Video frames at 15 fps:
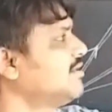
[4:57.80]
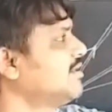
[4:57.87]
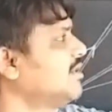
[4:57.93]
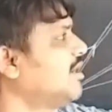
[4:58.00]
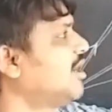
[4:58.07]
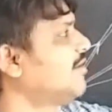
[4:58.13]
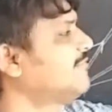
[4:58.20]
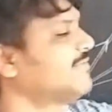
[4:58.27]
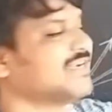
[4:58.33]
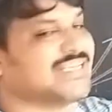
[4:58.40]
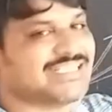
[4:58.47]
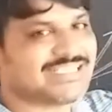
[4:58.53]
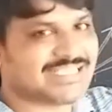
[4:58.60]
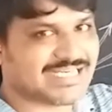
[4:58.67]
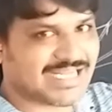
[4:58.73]
of
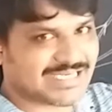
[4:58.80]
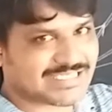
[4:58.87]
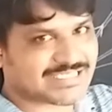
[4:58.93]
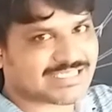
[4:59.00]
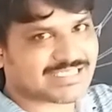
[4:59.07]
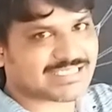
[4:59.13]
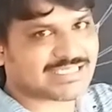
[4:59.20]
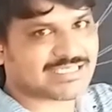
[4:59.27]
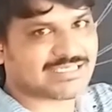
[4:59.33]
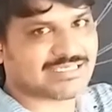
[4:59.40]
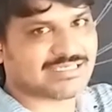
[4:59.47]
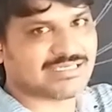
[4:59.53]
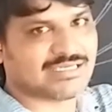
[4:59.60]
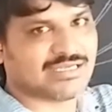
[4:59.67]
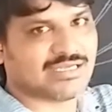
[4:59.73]
incidence
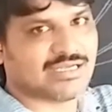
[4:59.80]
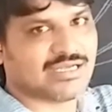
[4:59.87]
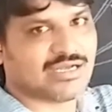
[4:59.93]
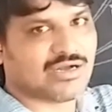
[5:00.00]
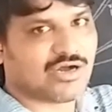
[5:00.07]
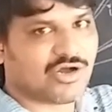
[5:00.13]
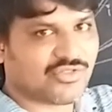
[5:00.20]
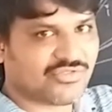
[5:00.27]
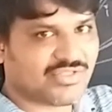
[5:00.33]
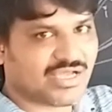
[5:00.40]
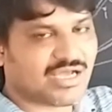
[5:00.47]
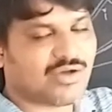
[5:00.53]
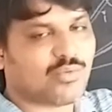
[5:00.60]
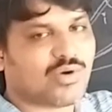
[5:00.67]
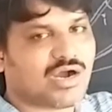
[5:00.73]
on the
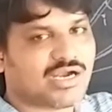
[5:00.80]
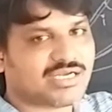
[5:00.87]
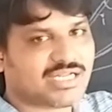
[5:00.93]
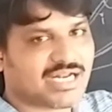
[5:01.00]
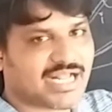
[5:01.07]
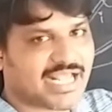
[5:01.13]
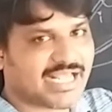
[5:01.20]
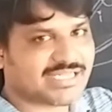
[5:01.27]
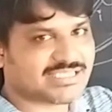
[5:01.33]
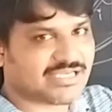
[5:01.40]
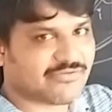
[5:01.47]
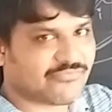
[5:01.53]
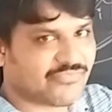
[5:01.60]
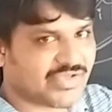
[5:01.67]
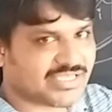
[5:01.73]
water air
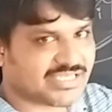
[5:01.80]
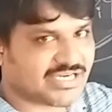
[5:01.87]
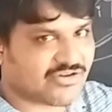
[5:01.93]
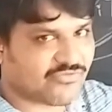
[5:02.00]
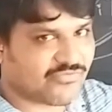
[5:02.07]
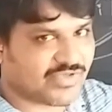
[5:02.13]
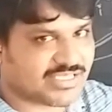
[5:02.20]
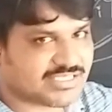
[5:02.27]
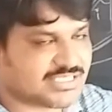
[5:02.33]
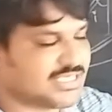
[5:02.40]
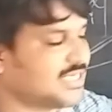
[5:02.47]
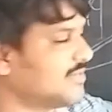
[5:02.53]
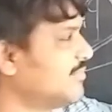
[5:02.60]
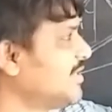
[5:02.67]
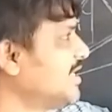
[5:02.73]
surface interface
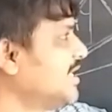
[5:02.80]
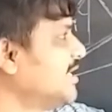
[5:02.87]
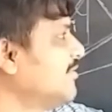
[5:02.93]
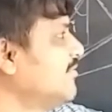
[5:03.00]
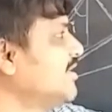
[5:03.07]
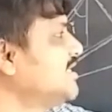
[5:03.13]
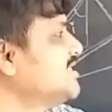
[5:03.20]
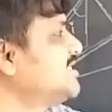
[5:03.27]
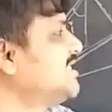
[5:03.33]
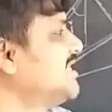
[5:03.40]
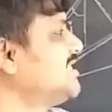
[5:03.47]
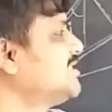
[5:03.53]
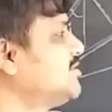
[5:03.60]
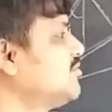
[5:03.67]
medium incidence